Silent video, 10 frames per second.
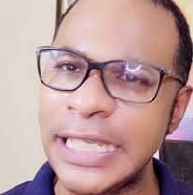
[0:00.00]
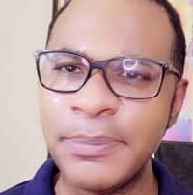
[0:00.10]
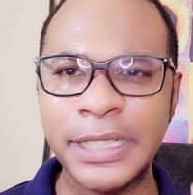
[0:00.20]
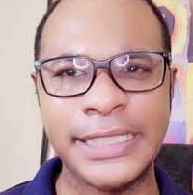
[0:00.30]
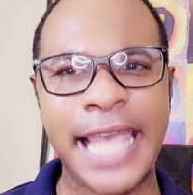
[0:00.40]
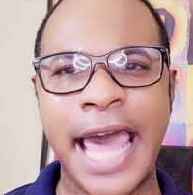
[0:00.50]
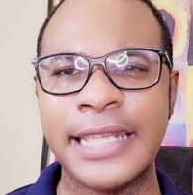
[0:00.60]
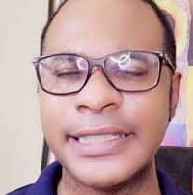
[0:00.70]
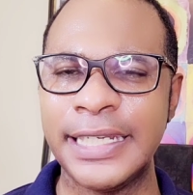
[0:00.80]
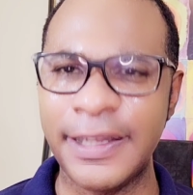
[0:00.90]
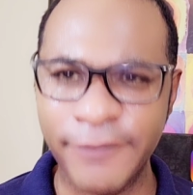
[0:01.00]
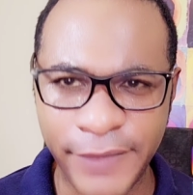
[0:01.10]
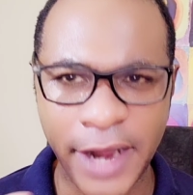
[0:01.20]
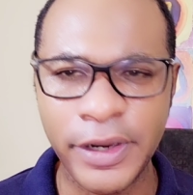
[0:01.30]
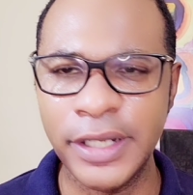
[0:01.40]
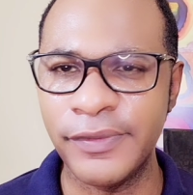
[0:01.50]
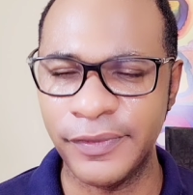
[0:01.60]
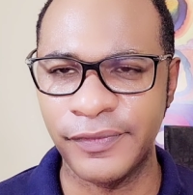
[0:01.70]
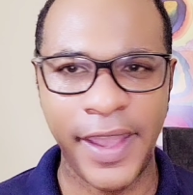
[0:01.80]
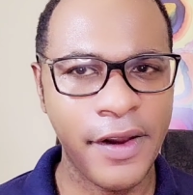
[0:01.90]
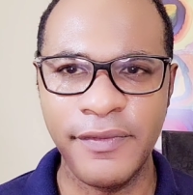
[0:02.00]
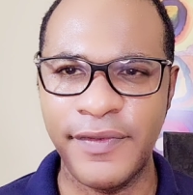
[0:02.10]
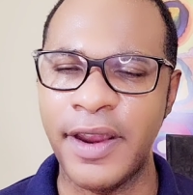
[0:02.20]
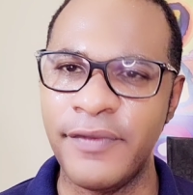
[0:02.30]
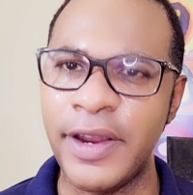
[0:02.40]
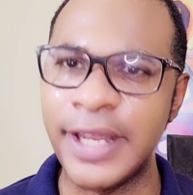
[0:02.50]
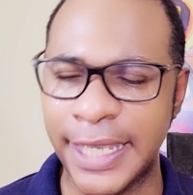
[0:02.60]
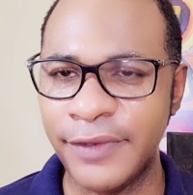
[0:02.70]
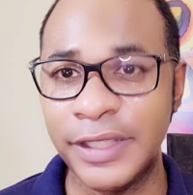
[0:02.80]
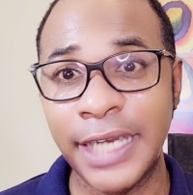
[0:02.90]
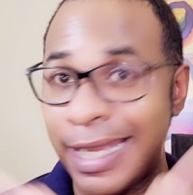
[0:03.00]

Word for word: deeply talented and very, very, very, very gifted.